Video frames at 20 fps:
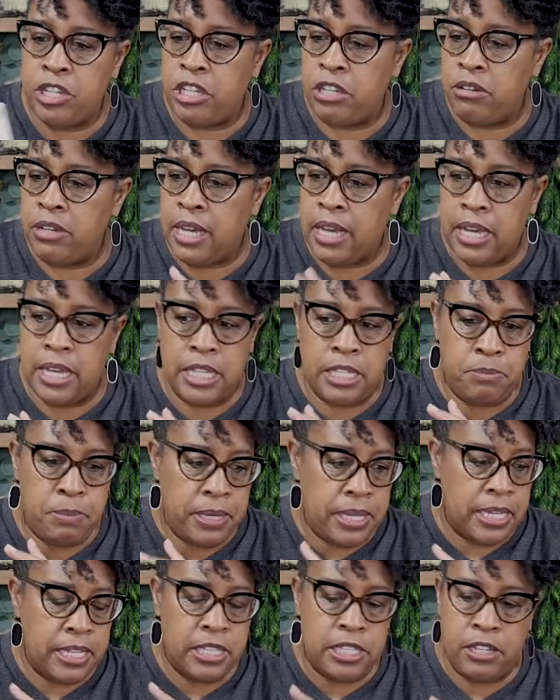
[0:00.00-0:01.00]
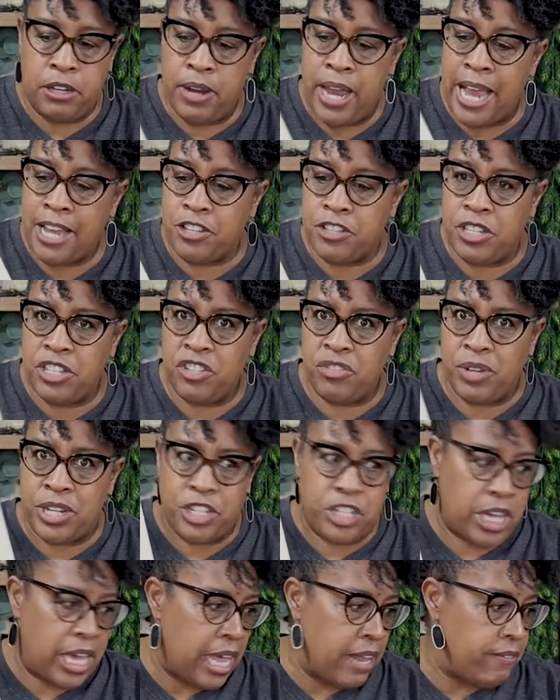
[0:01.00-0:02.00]
you guys, because they're actually
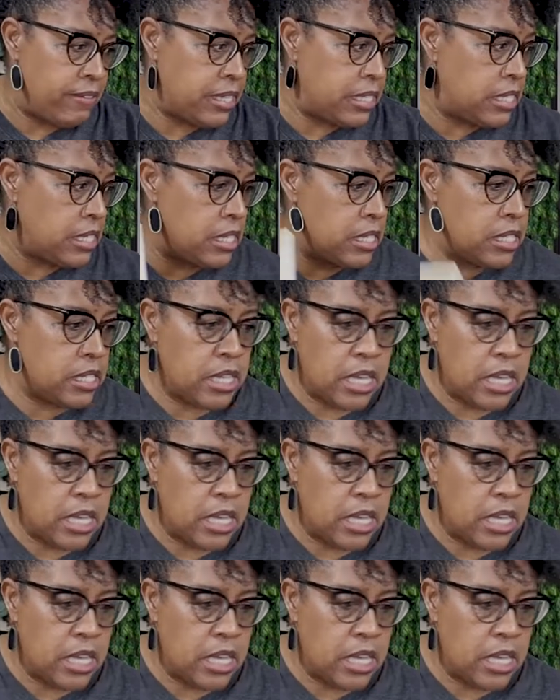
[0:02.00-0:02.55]
stretch canvases.